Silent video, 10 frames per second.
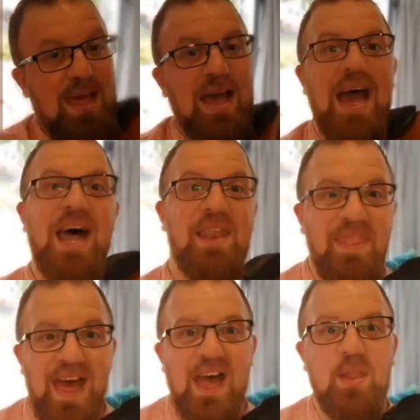And
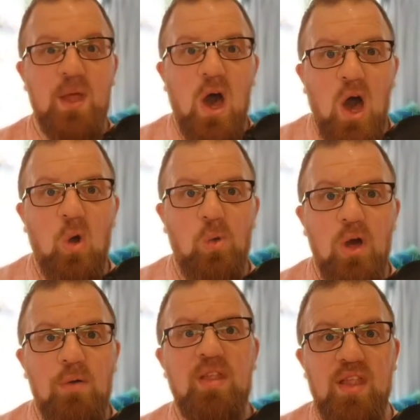that's the whole of
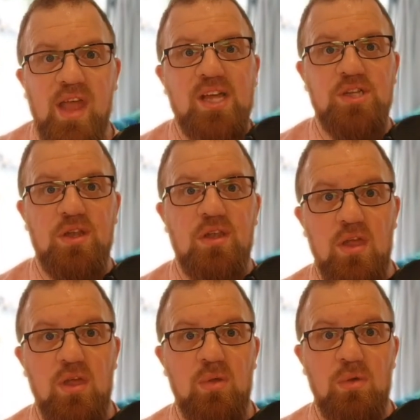section
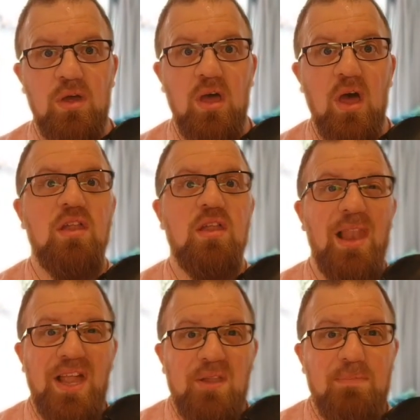two. So
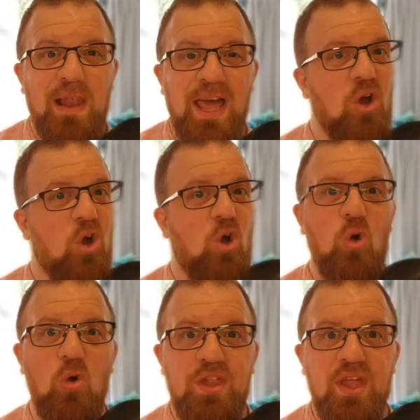let's play it all
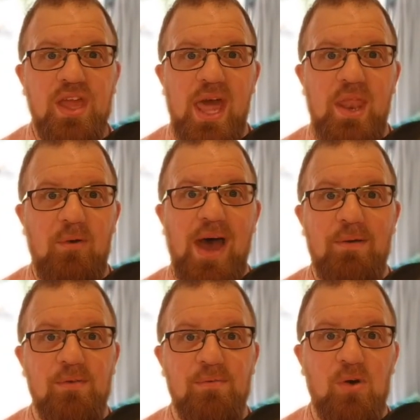together after
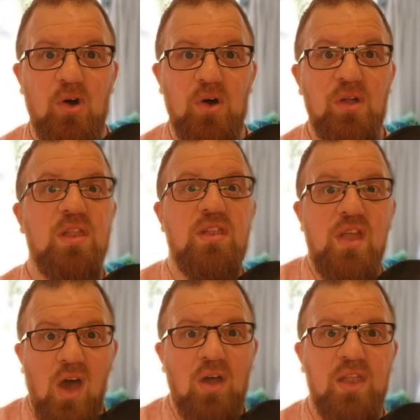four,
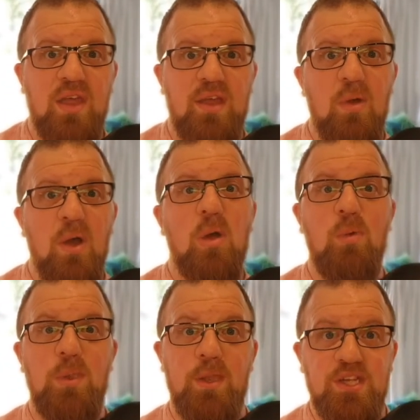starting with
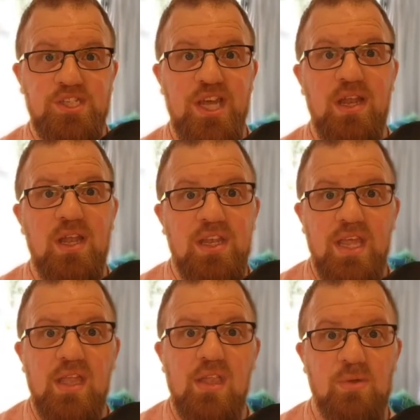the G and a D
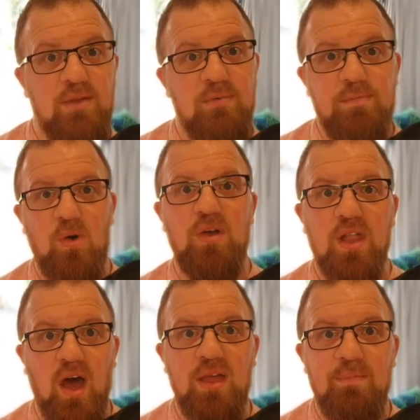string four
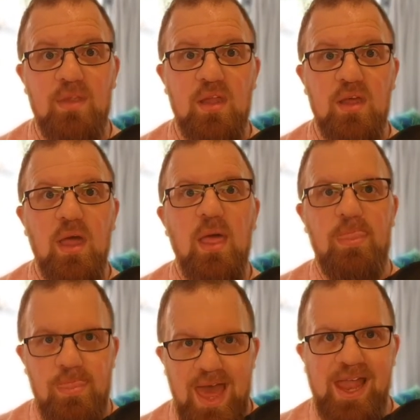times,
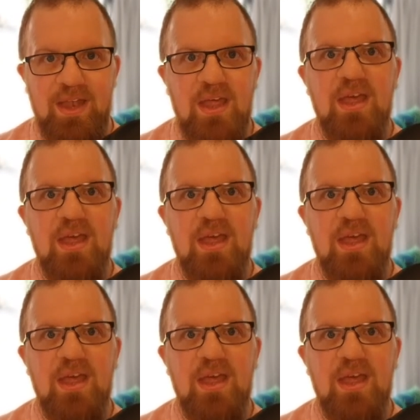then